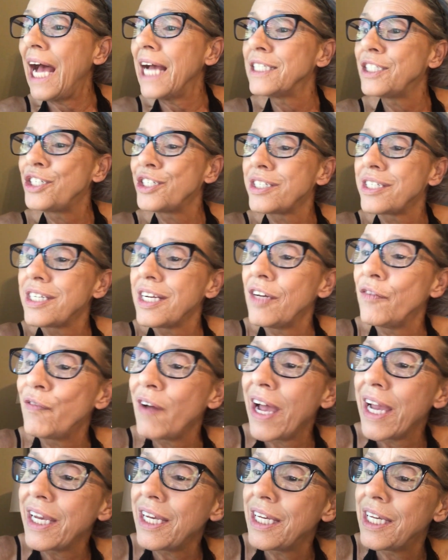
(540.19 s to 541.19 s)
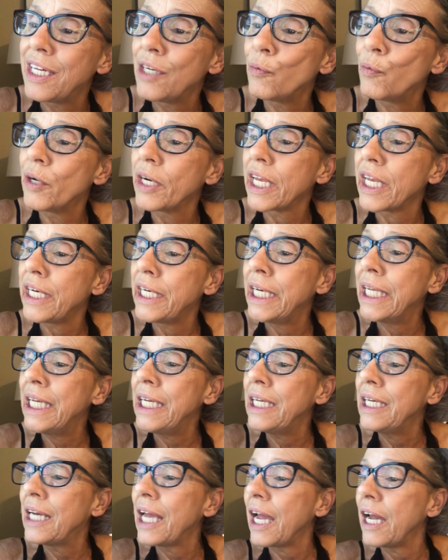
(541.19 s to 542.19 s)
If I can get what I
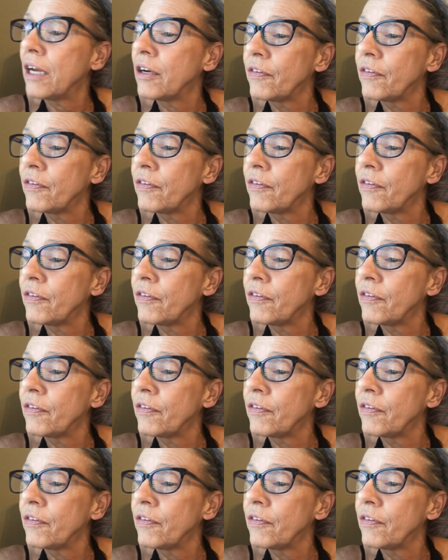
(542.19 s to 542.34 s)
need